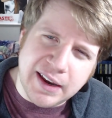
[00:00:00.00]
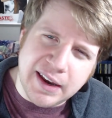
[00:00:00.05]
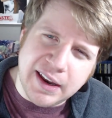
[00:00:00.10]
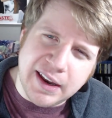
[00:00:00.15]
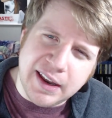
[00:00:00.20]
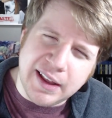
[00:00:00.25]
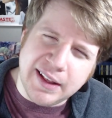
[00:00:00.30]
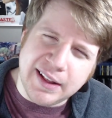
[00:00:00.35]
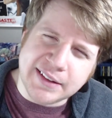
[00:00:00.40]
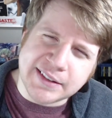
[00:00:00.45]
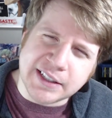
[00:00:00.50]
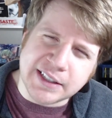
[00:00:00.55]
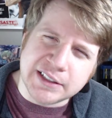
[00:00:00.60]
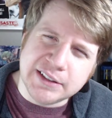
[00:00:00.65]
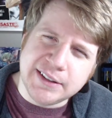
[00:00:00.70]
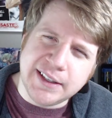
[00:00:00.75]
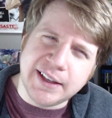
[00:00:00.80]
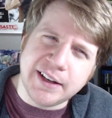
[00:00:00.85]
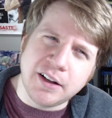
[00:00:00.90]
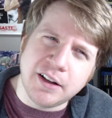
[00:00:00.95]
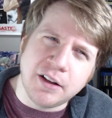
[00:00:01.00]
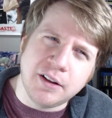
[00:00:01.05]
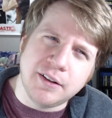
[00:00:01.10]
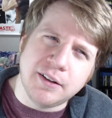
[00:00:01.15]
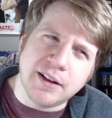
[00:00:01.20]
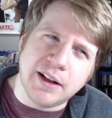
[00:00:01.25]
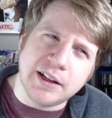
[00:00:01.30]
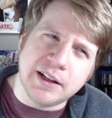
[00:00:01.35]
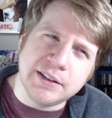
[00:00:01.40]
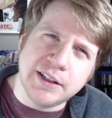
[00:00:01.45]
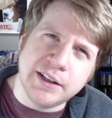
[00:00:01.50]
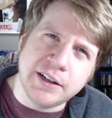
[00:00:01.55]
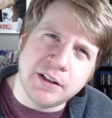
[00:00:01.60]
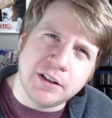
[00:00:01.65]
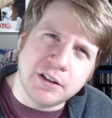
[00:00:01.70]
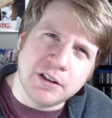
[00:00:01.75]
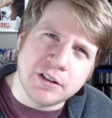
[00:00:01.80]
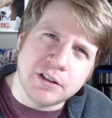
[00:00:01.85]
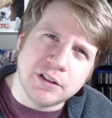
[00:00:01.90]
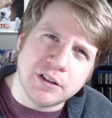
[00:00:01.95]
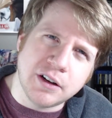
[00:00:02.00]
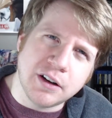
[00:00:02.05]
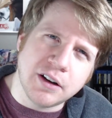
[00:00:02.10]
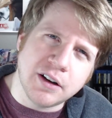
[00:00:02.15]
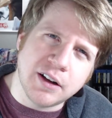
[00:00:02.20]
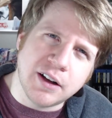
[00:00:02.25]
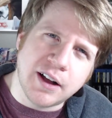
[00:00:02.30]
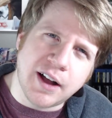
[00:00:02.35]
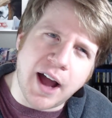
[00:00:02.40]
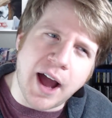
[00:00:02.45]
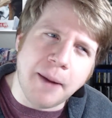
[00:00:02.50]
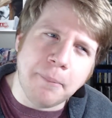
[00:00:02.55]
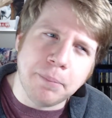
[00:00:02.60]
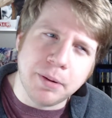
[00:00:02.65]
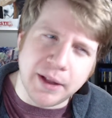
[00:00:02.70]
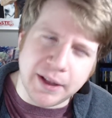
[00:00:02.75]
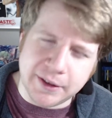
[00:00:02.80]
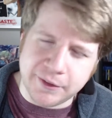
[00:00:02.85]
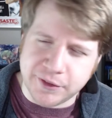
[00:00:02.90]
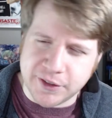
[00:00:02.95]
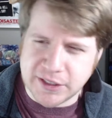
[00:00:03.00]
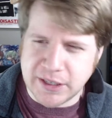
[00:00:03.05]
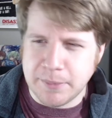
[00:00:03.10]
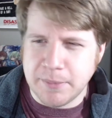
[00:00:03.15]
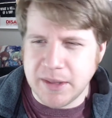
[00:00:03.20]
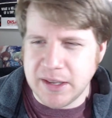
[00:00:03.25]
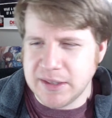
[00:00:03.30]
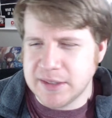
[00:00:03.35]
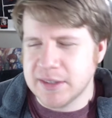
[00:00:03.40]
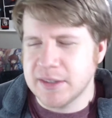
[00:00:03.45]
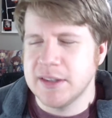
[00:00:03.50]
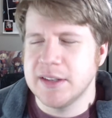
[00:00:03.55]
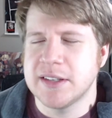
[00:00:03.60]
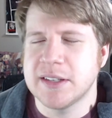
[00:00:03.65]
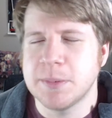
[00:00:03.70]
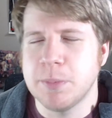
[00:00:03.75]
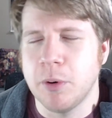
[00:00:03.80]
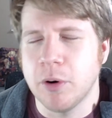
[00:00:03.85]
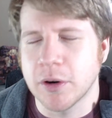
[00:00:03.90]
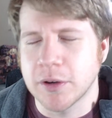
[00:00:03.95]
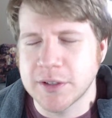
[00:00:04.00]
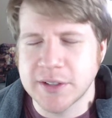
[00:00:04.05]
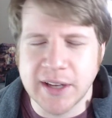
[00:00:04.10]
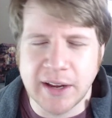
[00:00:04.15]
it's a little complex for some of these sports,